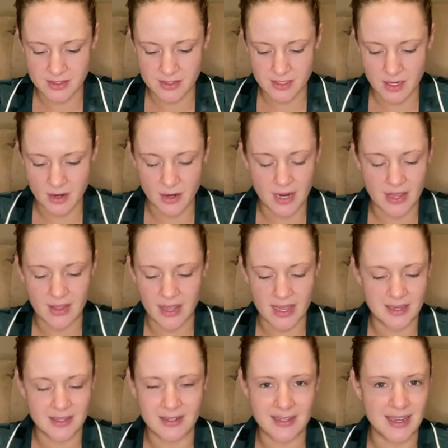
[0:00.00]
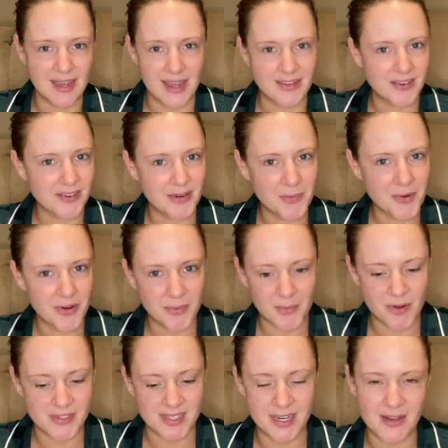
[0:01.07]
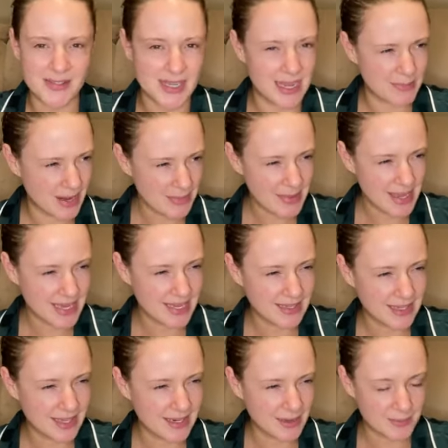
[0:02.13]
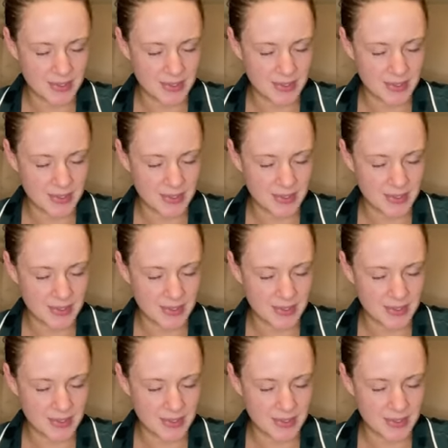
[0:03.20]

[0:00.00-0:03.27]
Don't know. I don't know what it was, and I was like, am I making that up?